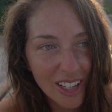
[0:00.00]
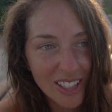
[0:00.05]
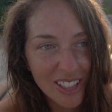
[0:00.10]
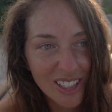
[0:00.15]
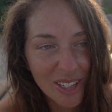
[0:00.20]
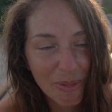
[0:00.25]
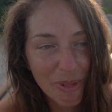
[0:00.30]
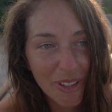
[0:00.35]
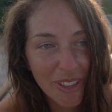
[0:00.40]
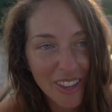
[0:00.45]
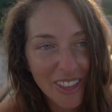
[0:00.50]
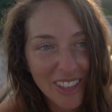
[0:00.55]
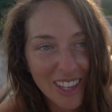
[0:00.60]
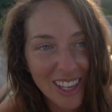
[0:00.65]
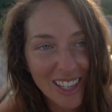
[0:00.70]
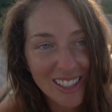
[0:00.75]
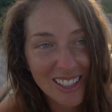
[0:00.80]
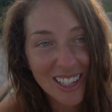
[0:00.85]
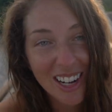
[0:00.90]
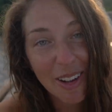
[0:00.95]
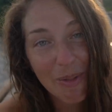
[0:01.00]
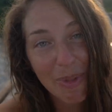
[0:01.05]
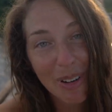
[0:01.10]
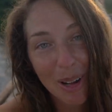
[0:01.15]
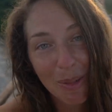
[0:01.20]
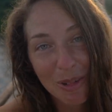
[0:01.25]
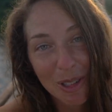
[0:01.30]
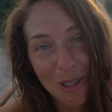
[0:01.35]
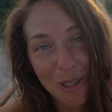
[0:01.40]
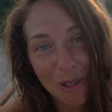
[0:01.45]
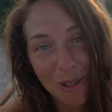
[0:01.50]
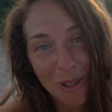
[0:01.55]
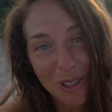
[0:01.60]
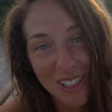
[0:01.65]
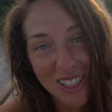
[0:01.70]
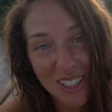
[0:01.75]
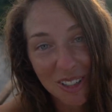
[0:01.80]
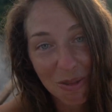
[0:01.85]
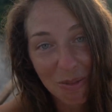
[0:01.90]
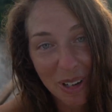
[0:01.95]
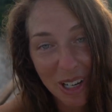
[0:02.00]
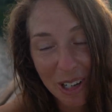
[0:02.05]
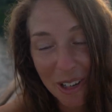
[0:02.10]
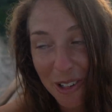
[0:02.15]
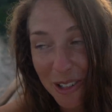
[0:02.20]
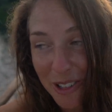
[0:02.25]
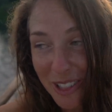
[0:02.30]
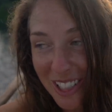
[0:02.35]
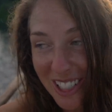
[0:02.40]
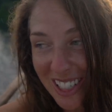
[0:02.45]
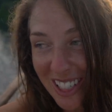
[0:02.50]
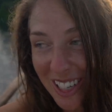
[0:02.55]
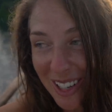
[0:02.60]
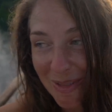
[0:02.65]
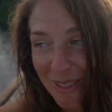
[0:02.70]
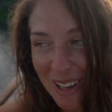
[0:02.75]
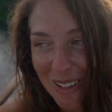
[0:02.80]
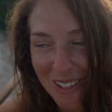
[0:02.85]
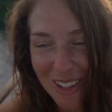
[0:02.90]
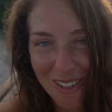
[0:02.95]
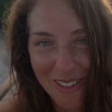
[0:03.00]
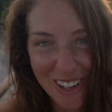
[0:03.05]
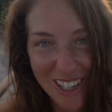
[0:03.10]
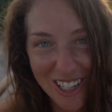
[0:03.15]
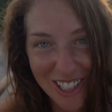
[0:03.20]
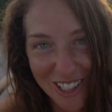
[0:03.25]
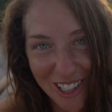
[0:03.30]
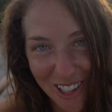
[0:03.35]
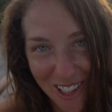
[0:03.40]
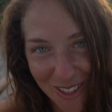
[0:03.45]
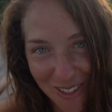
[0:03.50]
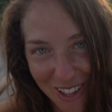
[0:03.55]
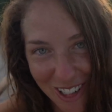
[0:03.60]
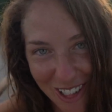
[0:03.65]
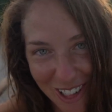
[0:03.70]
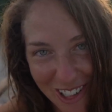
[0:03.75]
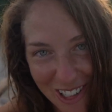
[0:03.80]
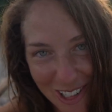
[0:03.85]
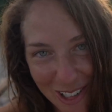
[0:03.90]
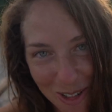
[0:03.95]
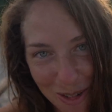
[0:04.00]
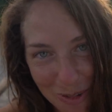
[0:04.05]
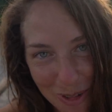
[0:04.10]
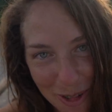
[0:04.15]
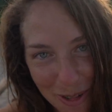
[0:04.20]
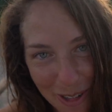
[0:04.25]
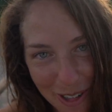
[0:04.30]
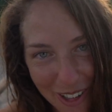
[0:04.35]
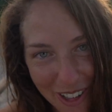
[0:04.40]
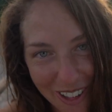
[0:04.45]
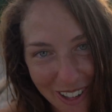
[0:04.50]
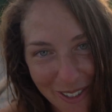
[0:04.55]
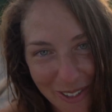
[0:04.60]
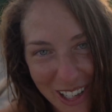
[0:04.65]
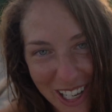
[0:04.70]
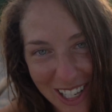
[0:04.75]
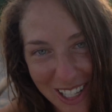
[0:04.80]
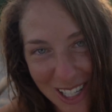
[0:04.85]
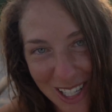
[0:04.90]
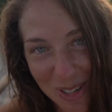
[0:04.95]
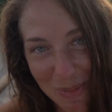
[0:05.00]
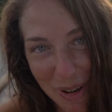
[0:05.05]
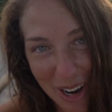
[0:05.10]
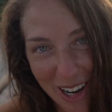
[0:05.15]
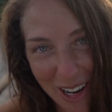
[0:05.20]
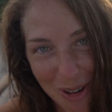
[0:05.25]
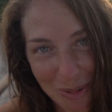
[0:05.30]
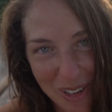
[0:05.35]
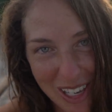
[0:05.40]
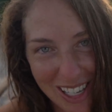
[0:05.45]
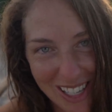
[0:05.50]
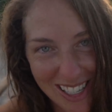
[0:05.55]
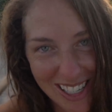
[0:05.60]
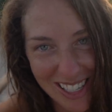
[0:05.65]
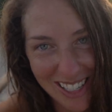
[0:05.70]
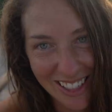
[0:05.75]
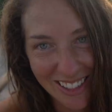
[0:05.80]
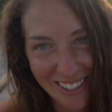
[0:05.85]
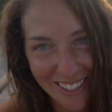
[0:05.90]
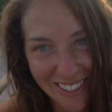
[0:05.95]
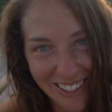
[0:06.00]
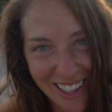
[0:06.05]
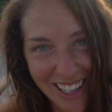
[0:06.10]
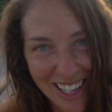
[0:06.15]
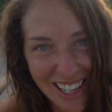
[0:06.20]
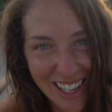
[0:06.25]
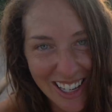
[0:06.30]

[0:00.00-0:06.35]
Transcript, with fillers: some of the things that I've been up to and some of my goals, and maybe if I share them on YouTube it will inspire me to